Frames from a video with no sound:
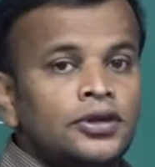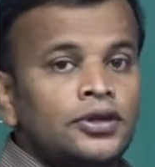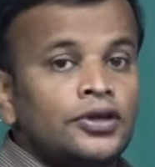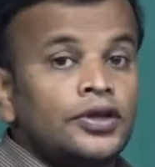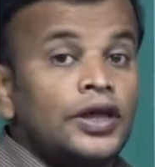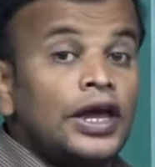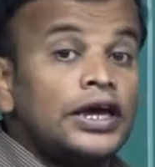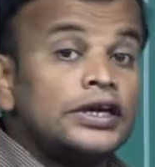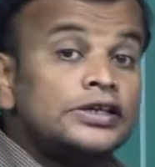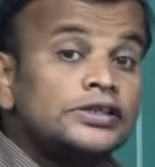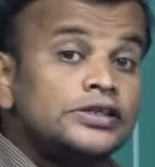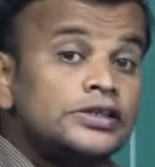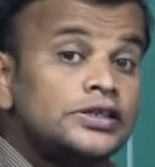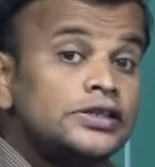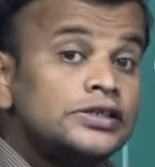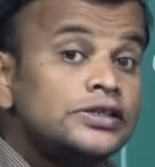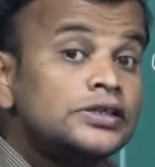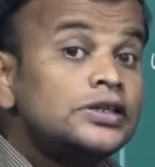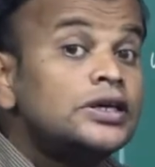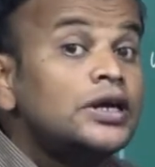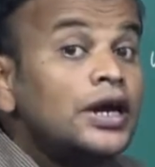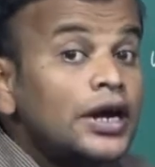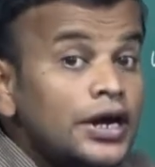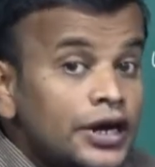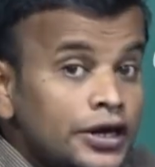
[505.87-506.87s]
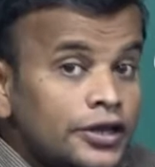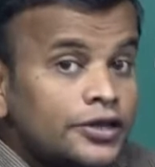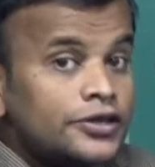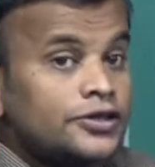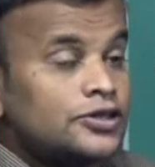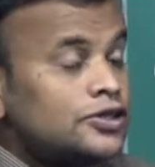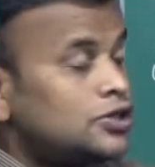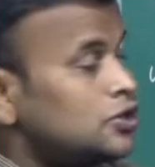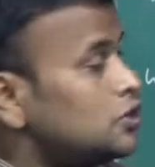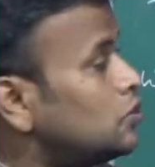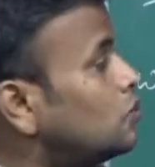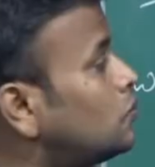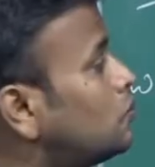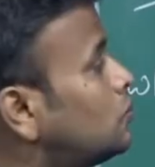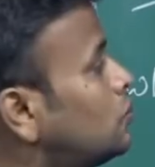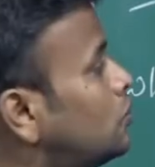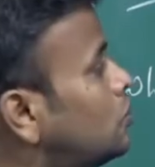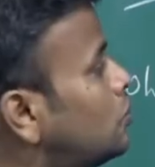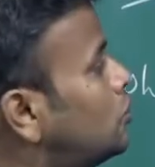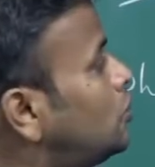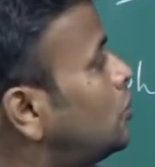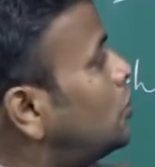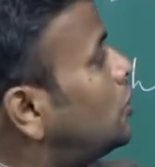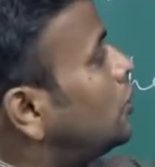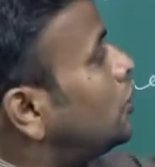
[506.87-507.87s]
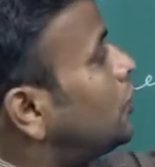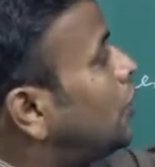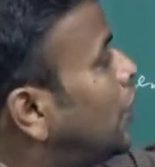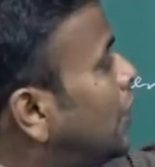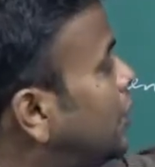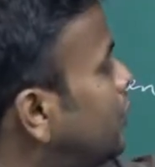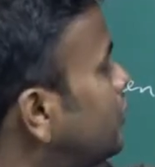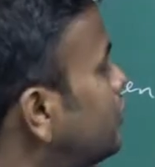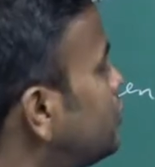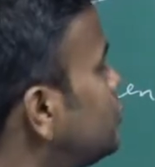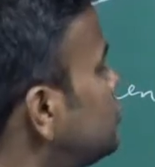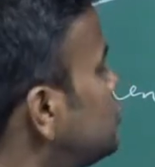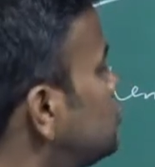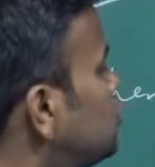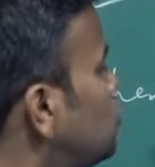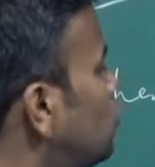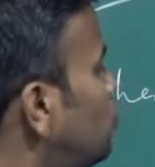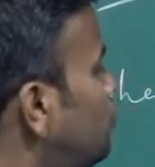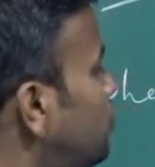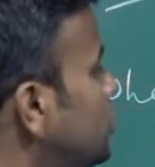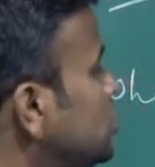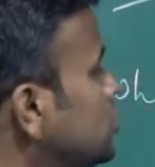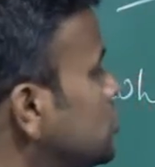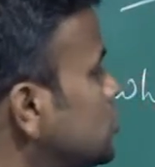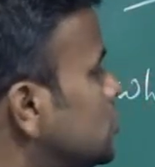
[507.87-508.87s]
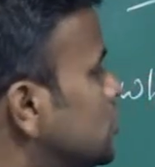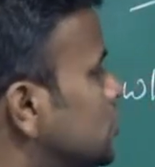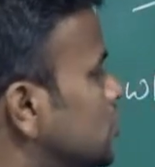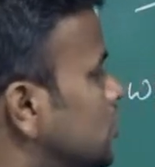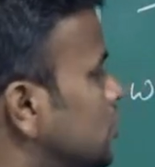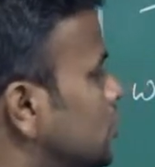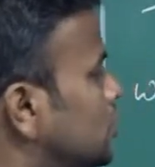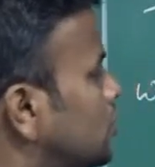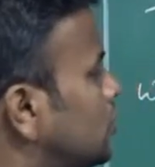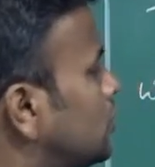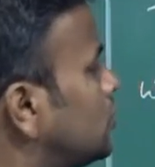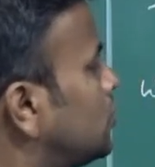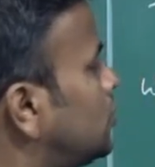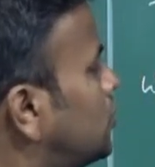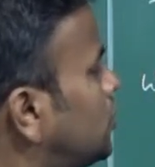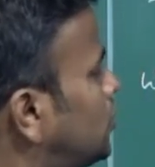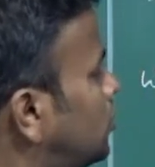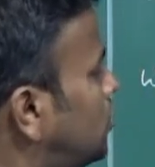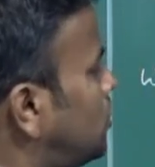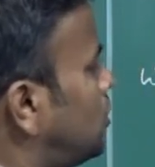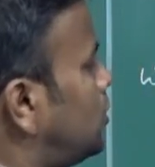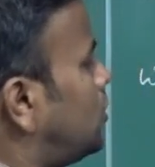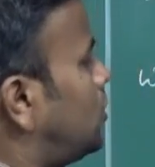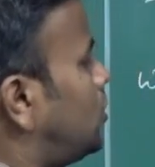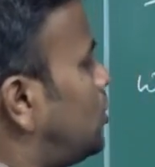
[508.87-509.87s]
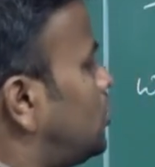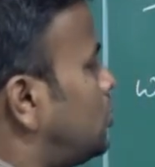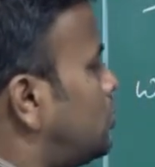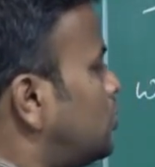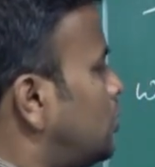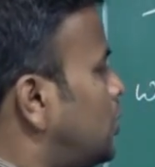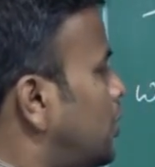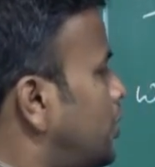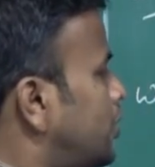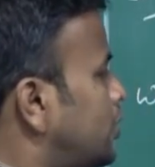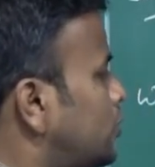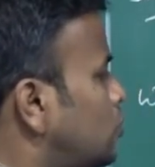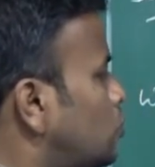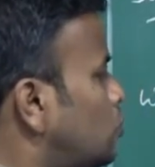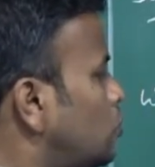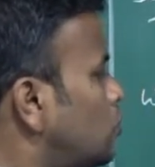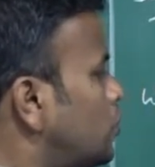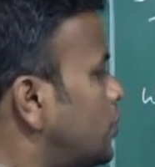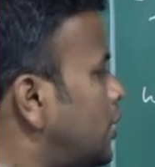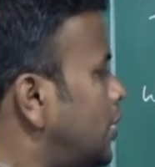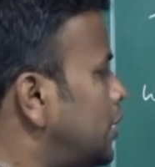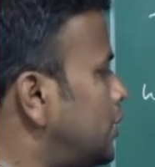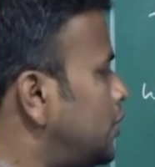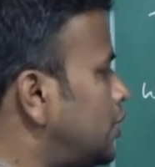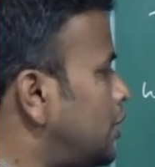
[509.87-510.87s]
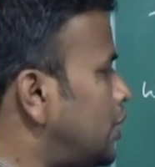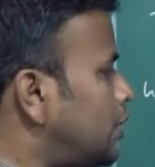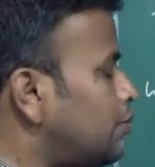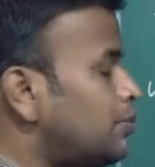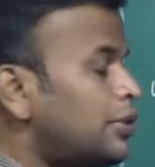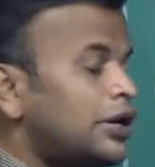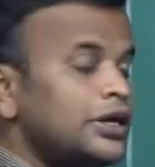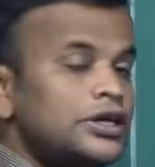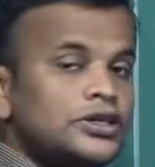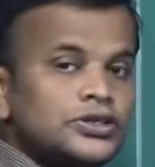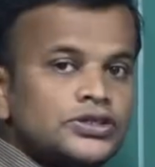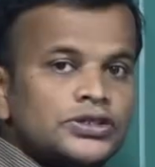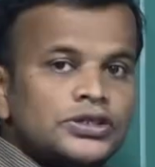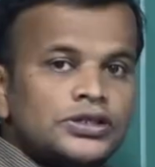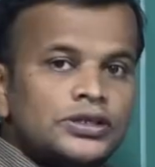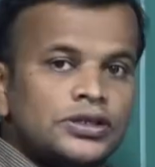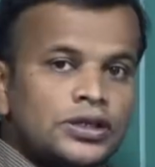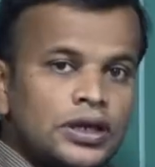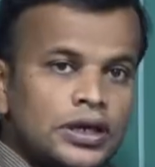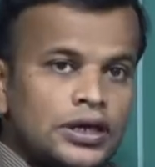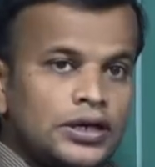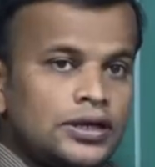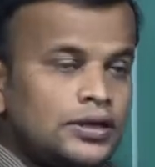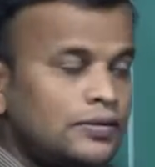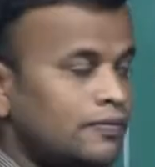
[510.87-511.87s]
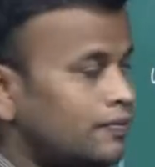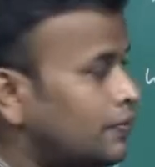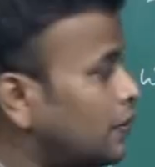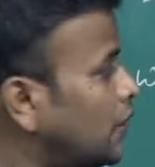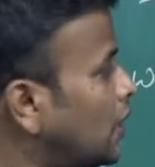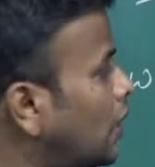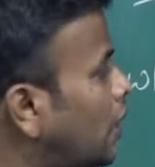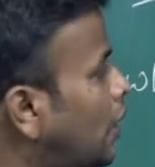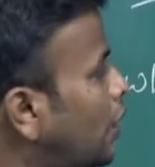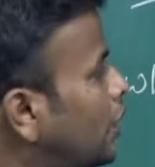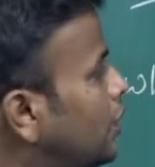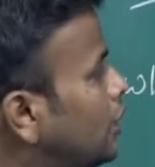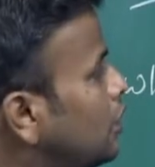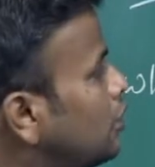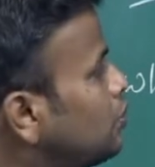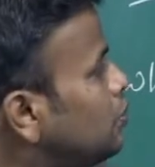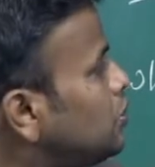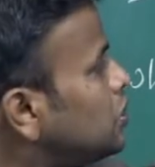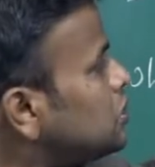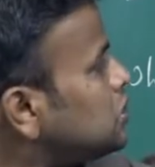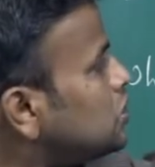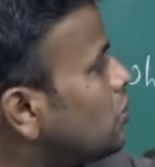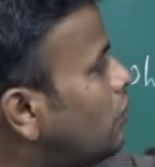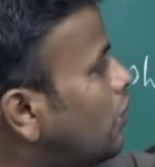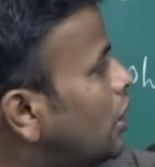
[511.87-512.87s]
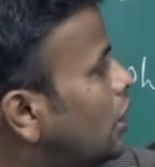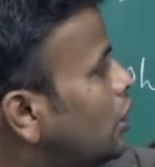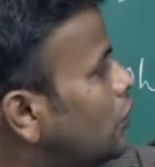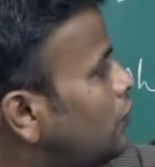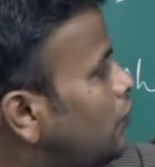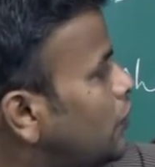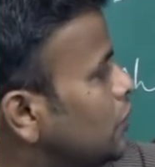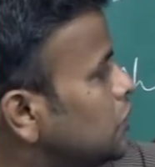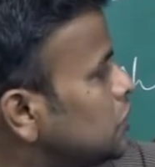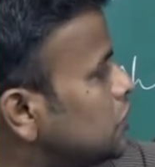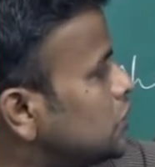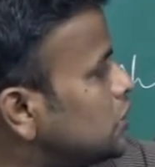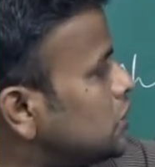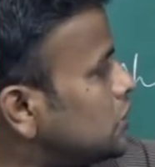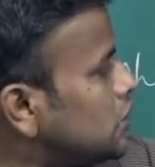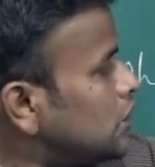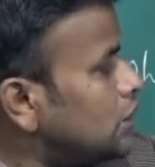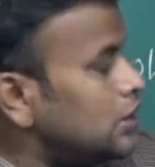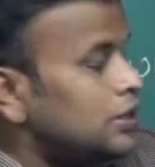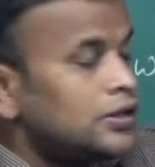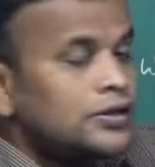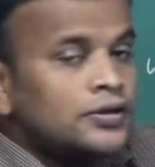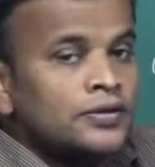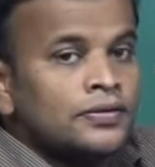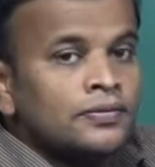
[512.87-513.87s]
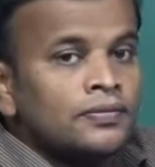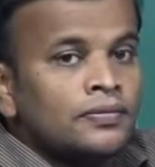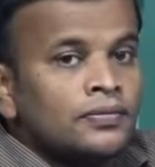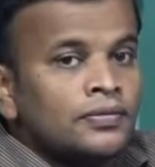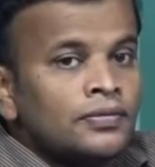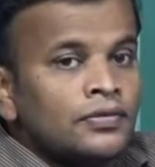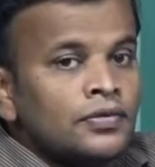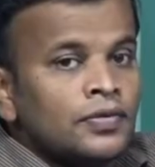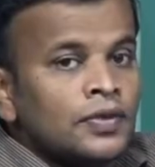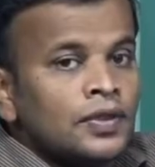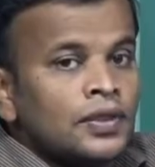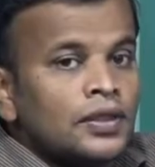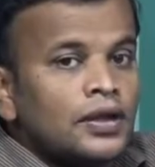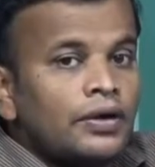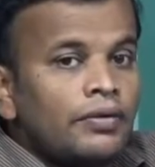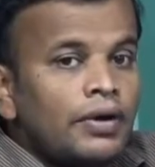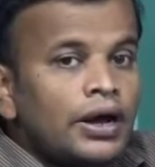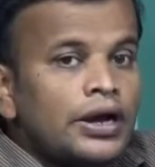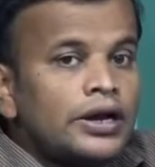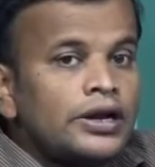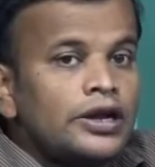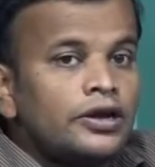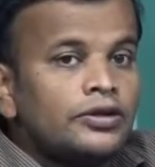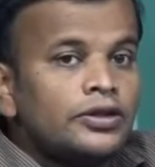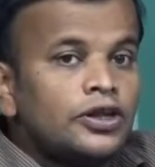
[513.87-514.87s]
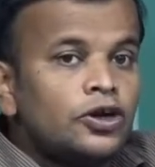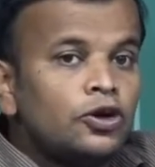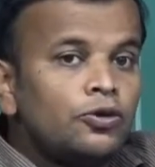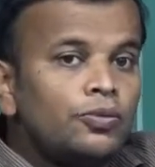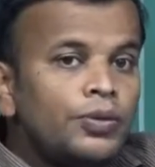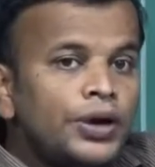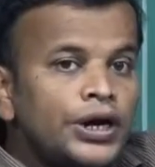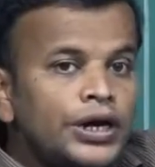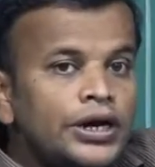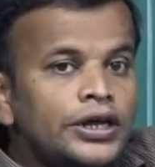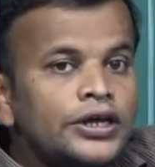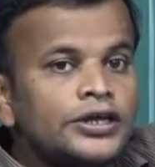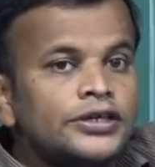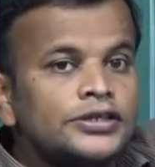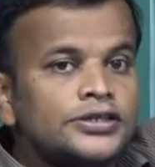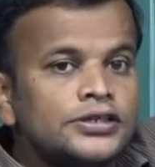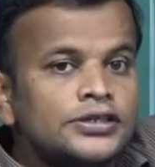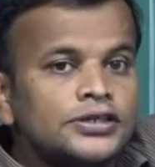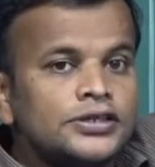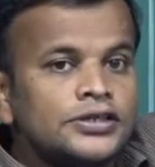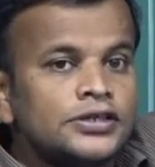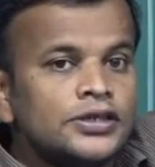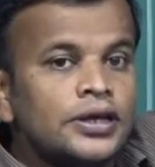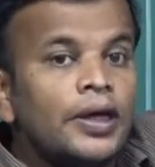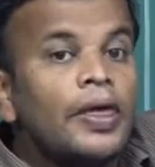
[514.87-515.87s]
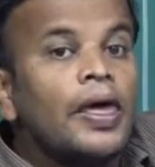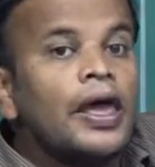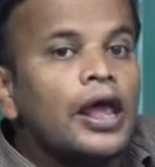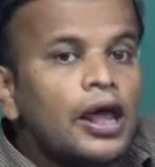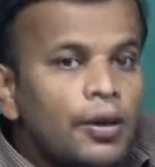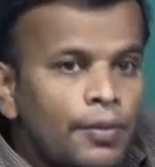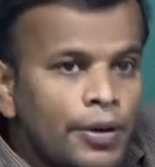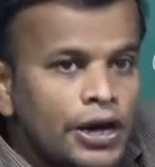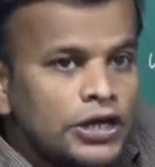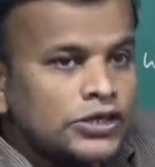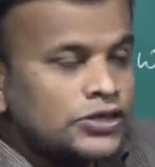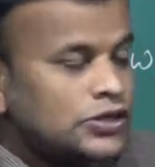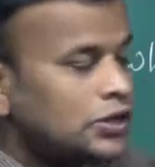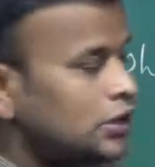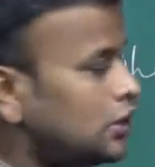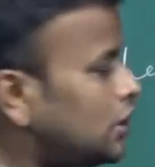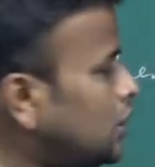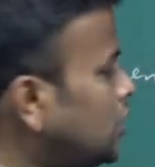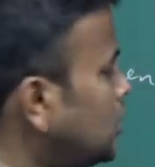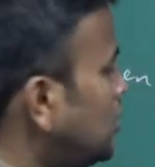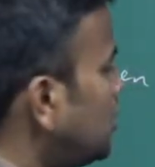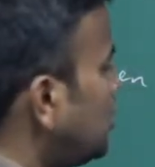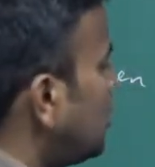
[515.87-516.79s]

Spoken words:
X is greater than 0. Greater than 0 means the 2 greater than number is 3. I replace the value of x is 3. The value of the numerator is imaginary.